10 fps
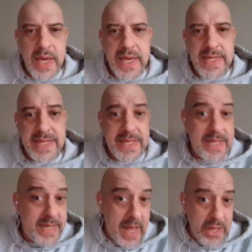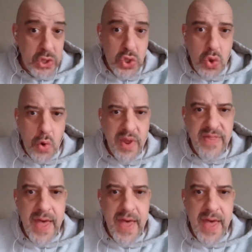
is telling the story